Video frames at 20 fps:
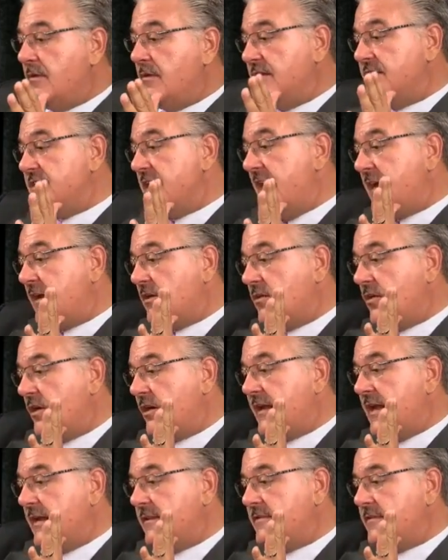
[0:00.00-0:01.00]
And when you take a
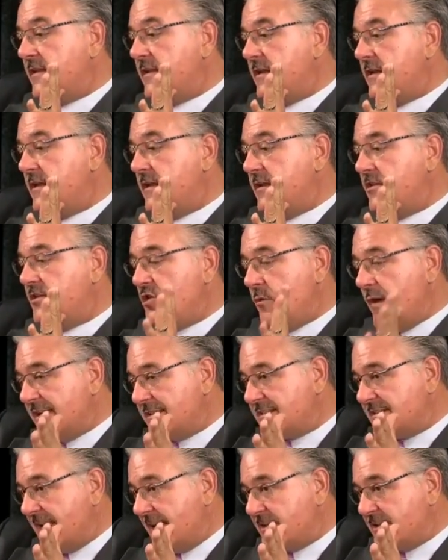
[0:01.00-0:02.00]
look at the
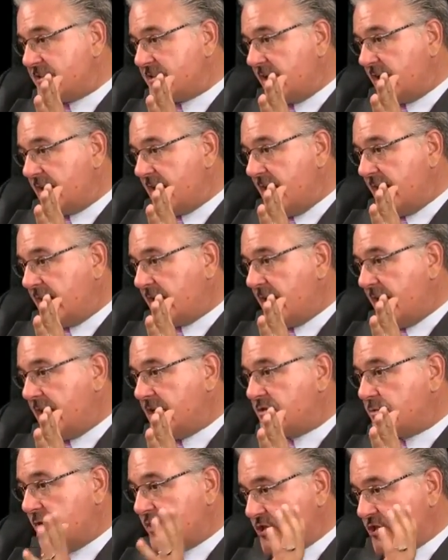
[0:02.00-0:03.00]
U.S. sentencing
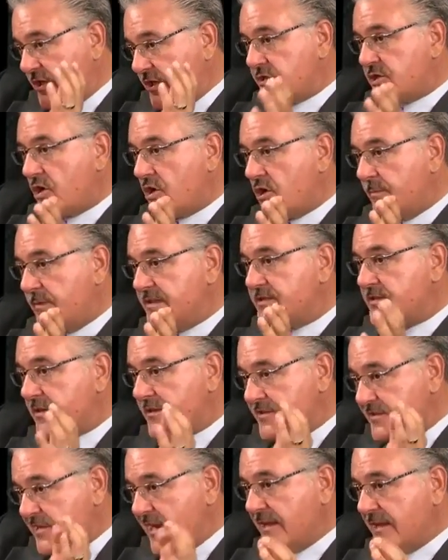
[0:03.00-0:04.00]
guidelines, which
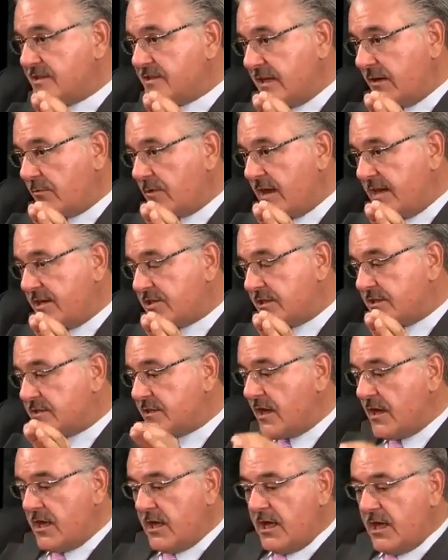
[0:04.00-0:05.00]
determines sentencing
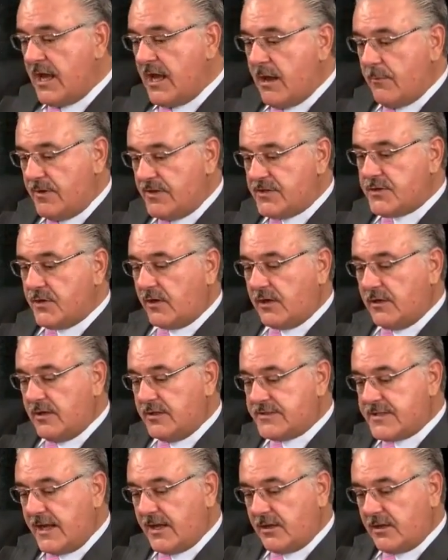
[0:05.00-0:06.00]
ranges, and we
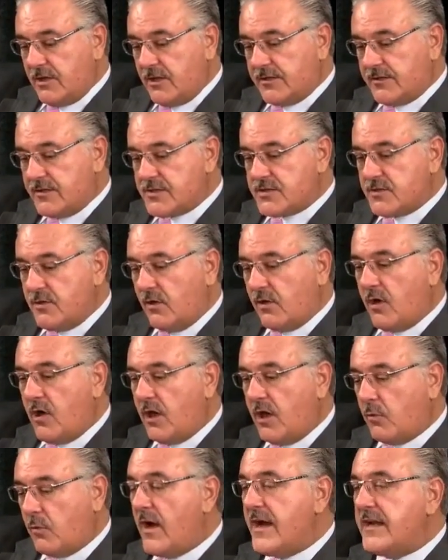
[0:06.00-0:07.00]
take a look at the
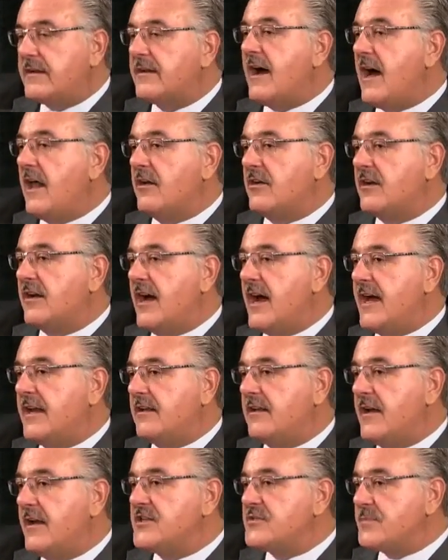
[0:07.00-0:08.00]
so-called white-collar
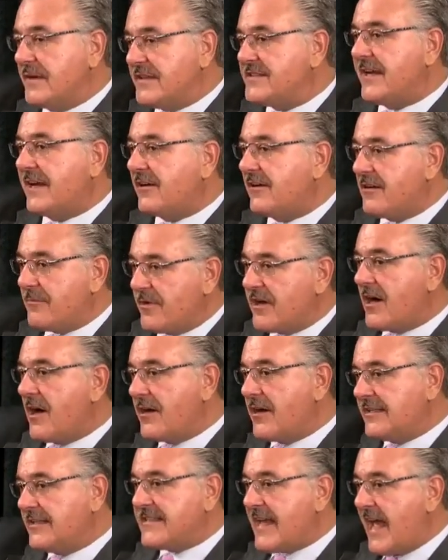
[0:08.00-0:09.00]
guidelines, particularly
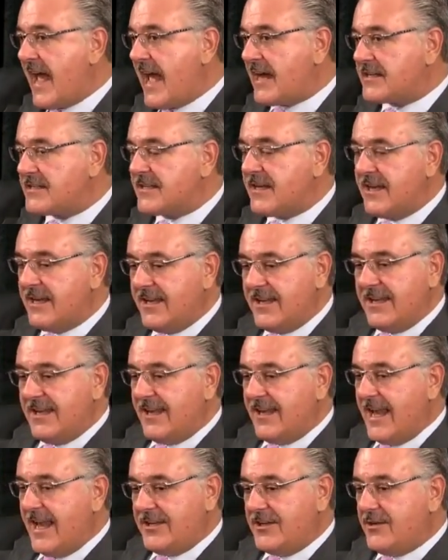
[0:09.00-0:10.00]
regarding tax,
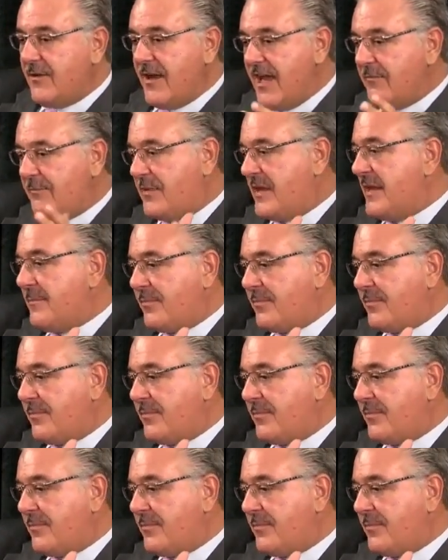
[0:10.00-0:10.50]
and you have